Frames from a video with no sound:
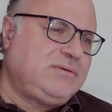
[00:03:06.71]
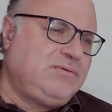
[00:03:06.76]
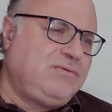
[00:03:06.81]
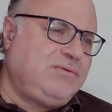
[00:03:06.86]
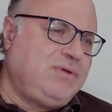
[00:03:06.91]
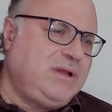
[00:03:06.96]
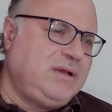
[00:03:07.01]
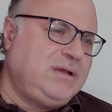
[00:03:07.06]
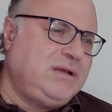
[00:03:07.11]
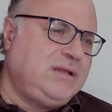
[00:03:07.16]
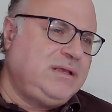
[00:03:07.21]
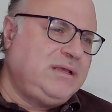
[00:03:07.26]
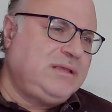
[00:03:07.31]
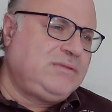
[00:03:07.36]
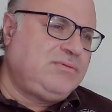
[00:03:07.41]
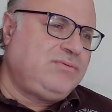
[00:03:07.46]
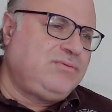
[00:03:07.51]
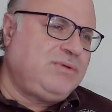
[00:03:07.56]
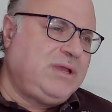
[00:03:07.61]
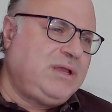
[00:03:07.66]
while
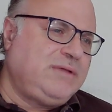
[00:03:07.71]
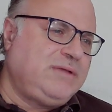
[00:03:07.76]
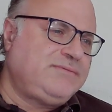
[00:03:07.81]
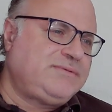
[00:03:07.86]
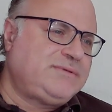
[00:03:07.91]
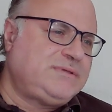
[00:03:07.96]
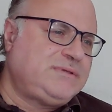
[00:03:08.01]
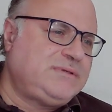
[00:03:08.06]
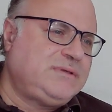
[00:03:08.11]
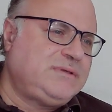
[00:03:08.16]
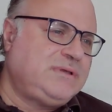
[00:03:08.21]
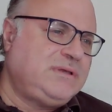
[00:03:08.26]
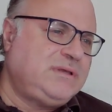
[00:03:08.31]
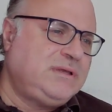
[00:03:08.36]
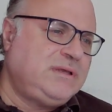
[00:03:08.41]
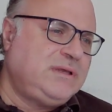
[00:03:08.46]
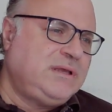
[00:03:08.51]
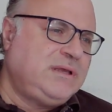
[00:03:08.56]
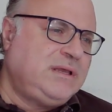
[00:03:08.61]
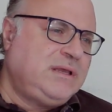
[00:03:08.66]
heat waves
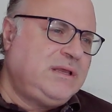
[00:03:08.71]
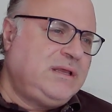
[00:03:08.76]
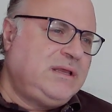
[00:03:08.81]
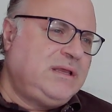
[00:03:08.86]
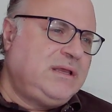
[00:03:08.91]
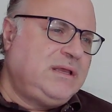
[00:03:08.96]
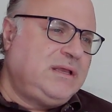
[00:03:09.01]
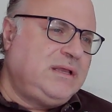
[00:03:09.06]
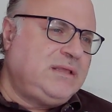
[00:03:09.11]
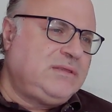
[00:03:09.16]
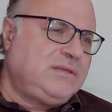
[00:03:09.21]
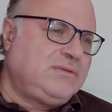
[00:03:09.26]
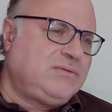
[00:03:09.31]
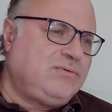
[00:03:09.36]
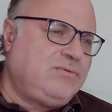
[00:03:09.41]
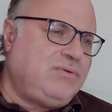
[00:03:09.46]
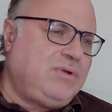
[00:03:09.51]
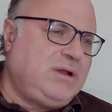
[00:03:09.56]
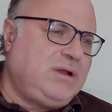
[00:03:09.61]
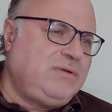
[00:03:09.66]
and
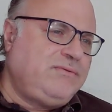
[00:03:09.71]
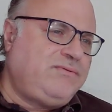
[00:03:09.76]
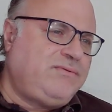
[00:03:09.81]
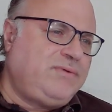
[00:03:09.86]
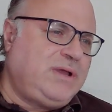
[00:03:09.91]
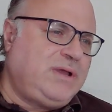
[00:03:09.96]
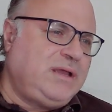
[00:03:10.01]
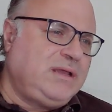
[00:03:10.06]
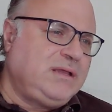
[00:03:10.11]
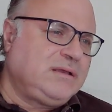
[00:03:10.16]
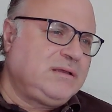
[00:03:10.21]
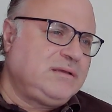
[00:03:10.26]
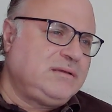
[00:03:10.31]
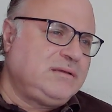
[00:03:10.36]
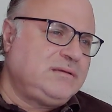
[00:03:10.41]
wildfires